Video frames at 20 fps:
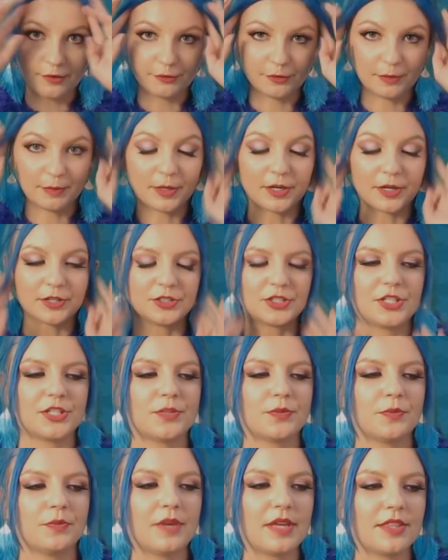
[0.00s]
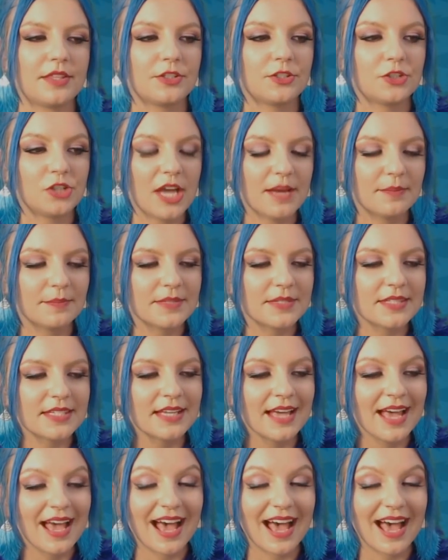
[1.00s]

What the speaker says: for purchase with gems.